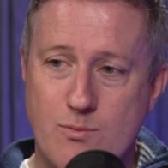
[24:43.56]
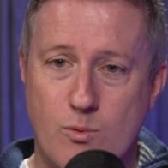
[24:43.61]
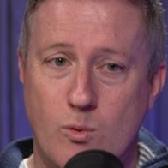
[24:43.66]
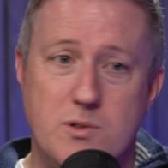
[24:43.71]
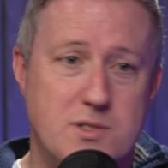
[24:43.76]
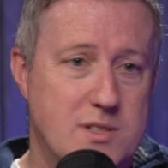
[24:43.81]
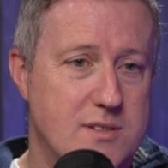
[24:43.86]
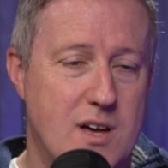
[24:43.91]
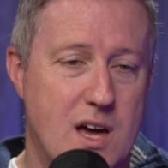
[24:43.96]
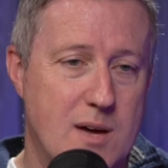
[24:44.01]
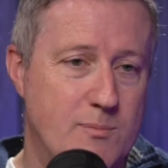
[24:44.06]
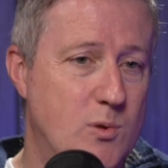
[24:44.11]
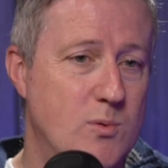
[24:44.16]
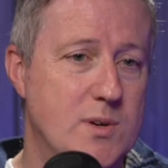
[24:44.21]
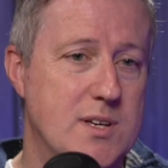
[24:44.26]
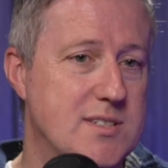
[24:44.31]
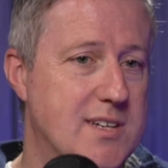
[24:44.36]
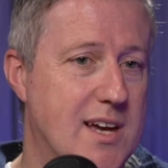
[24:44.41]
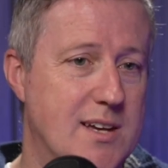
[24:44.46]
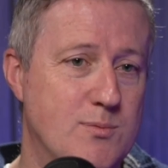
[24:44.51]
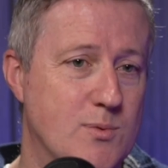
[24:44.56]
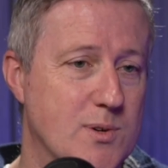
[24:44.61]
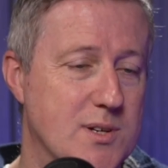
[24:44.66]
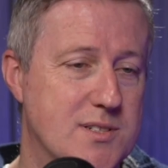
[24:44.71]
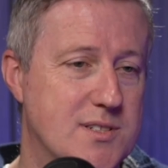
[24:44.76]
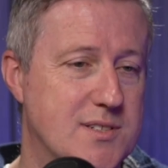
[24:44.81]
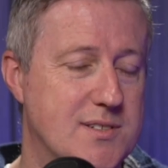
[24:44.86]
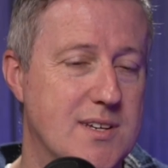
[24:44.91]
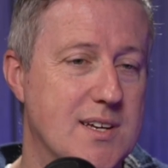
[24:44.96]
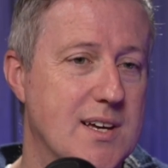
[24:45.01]
Wolstenholme, all he said
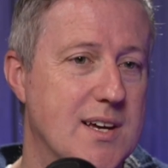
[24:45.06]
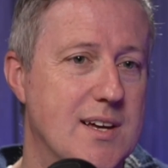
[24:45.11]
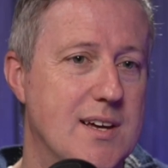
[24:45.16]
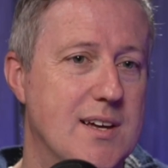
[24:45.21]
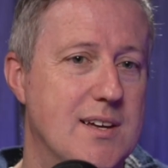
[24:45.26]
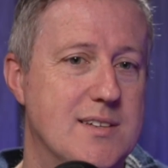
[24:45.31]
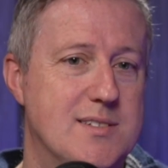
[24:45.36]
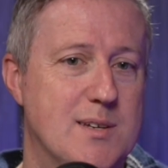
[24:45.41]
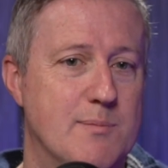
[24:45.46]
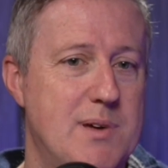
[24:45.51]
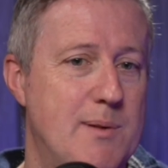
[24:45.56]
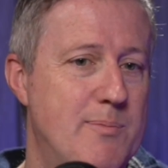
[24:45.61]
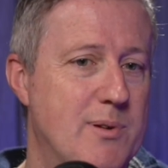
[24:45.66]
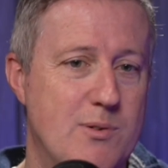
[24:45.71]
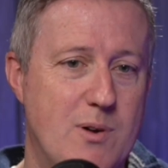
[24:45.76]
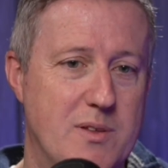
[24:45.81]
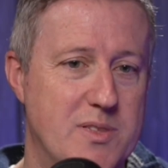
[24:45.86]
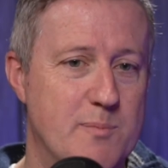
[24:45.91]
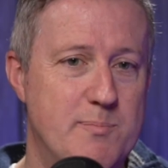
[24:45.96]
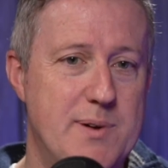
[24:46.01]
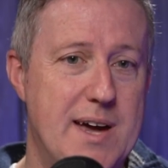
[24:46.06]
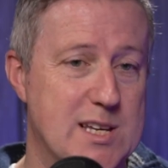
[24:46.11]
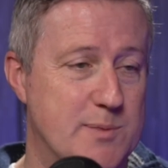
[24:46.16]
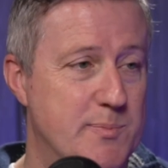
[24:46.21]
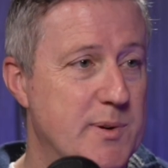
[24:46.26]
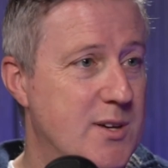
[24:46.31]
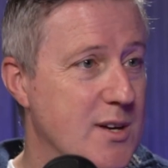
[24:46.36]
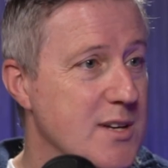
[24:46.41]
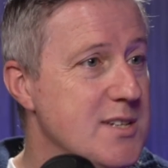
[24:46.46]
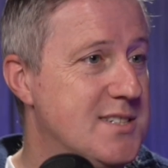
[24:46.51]
was, some people are on the pitch
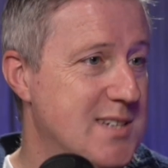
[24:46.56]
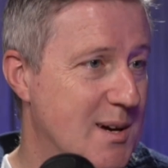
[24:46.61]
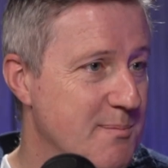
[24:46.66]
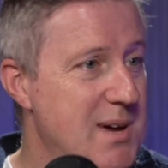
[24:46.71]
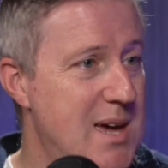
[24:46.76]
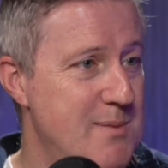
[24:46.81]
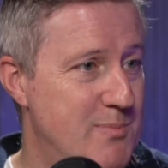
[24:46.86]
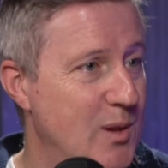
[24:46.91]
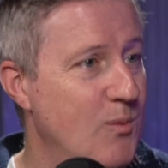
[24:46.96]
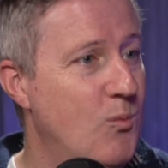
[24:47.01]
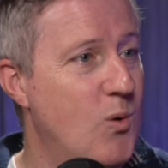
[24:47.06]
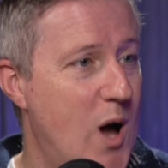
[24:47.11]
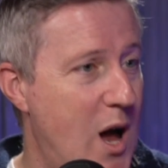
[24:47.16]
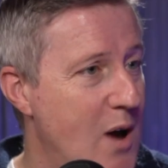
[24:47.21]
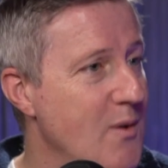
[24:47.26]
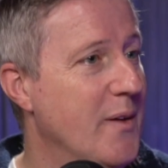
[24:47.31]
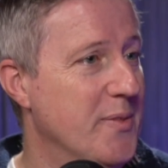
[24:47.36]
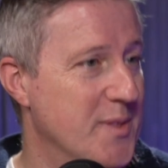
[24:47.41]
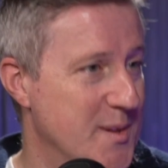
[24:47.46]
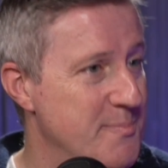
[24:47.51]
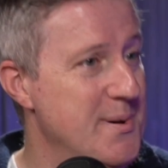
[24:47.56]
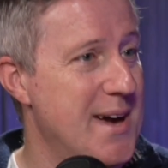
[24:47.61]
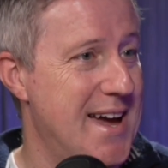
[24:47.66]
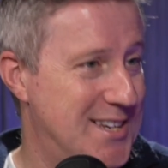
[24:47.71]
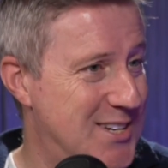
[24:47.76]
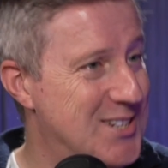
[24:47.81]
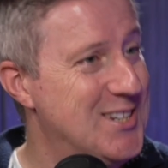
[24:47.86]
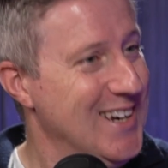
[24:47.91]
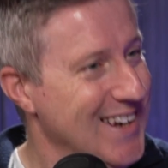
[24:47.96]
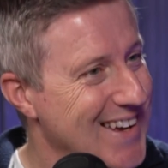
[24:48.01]
because some people were on the pitch.